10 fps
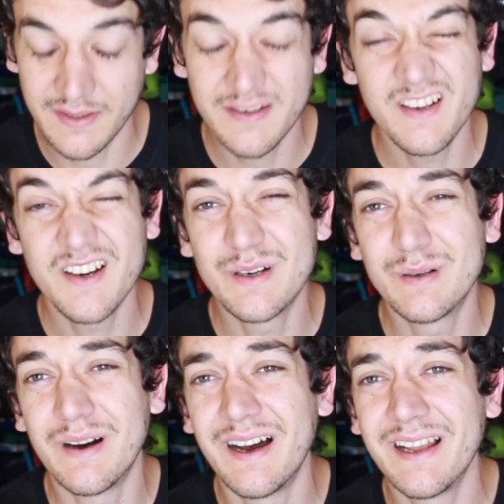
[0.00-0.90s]
I don't
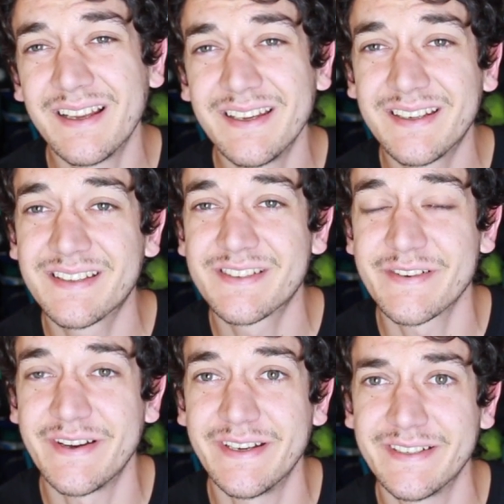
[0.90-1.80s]
know, I like
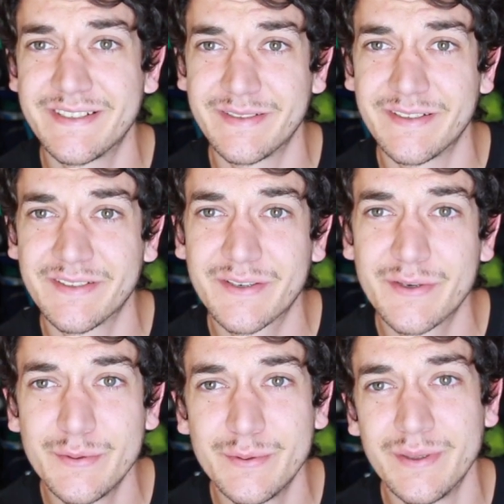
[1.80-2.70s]
trying to look
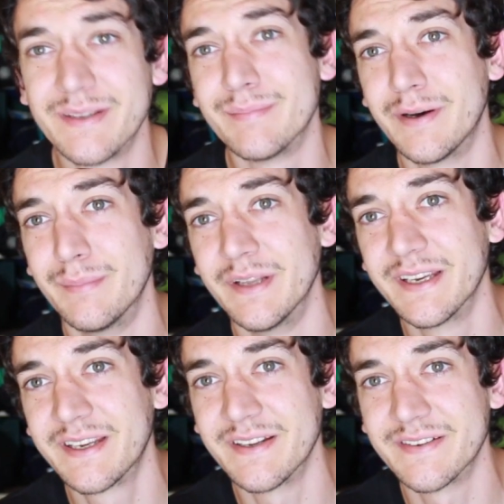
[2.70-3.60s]
cool in
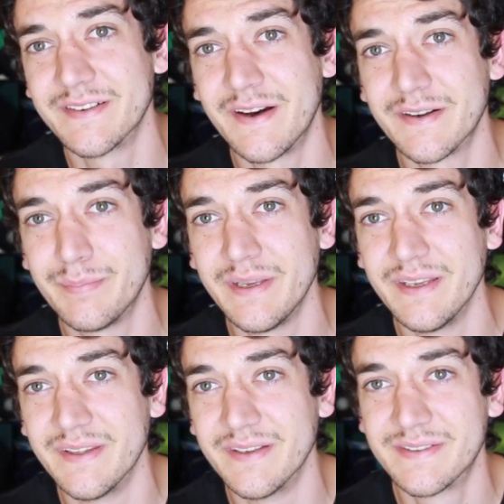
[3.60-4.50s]
public and not
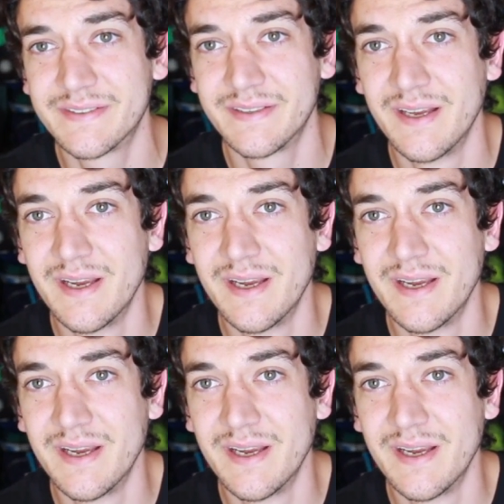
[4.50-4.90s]
be this